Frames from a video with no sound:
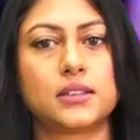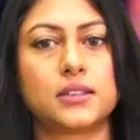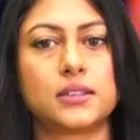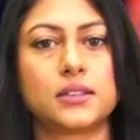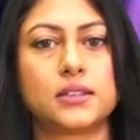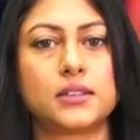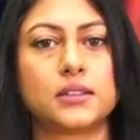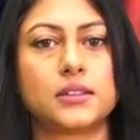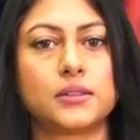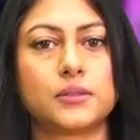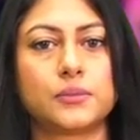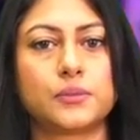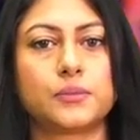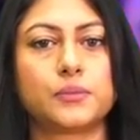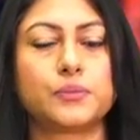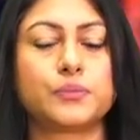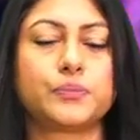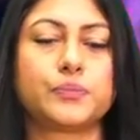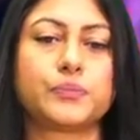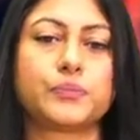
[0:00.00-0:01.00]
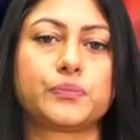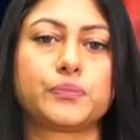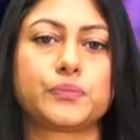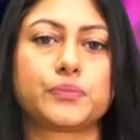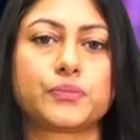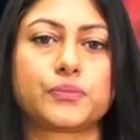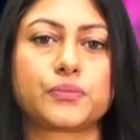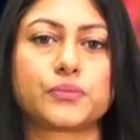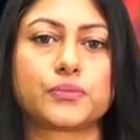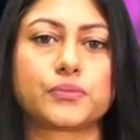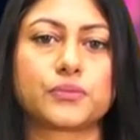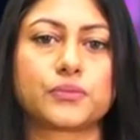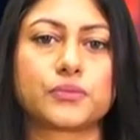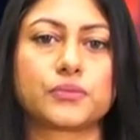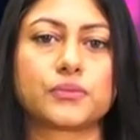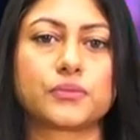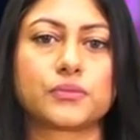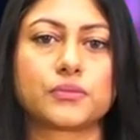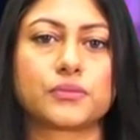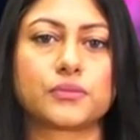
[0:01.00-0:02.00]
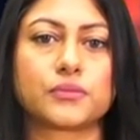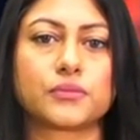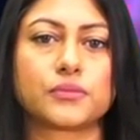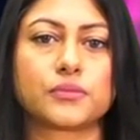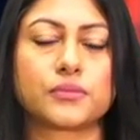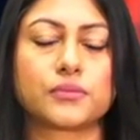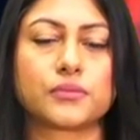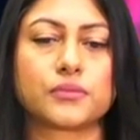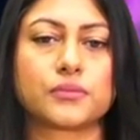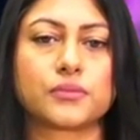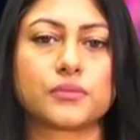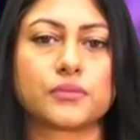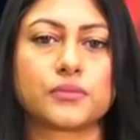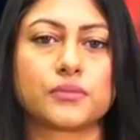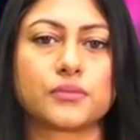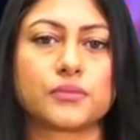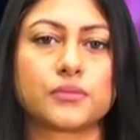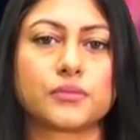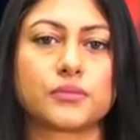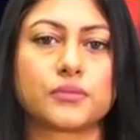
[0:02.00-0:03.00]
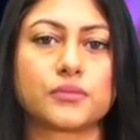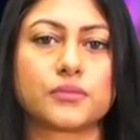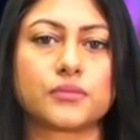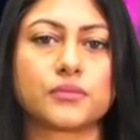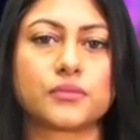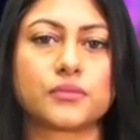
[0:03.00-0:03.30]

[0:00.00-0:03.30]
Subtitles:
(not speaking)